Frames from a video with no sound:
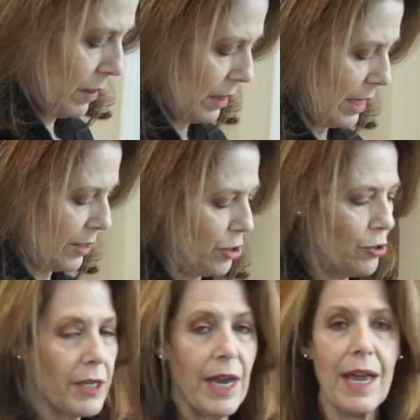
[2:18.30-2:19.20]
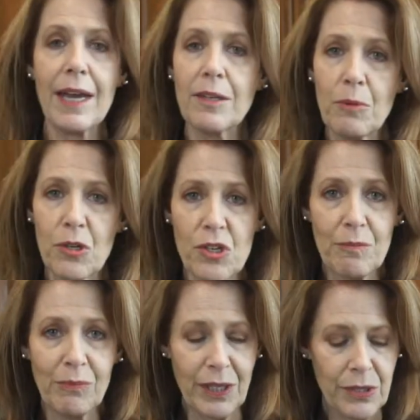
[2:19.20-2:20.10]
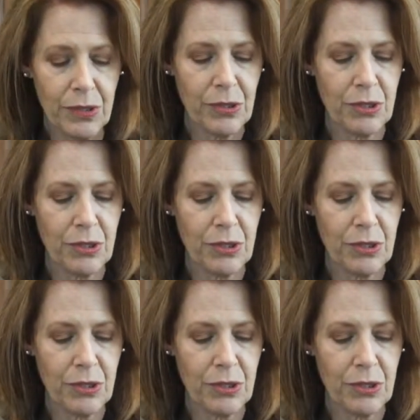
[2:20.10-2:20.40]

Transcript: And you use a hand immersion blender